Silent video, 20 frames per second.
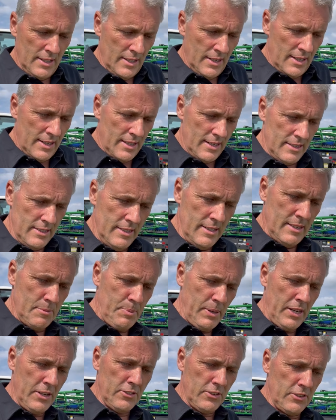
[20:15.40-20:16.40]
and
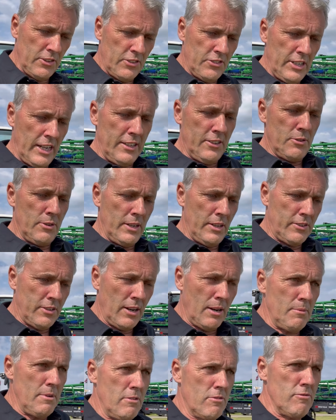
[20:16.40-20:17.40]
appears on the stand. So any
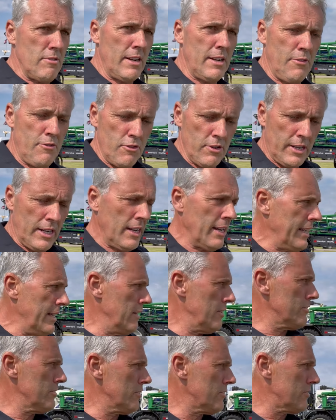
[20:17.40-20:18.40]
time it's ready for a clean, I
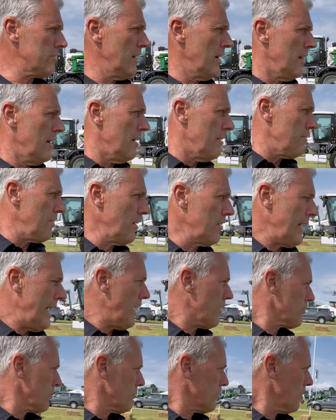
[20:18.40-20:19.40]
just phone
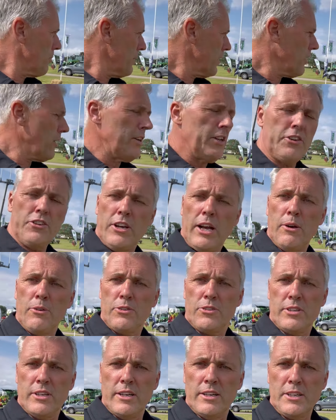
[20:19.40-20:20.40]
Housem's up. Have you got any shows
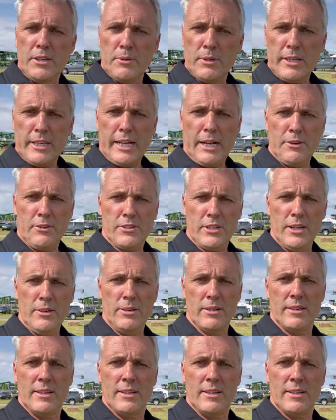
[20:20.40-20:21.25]
that you want to go to?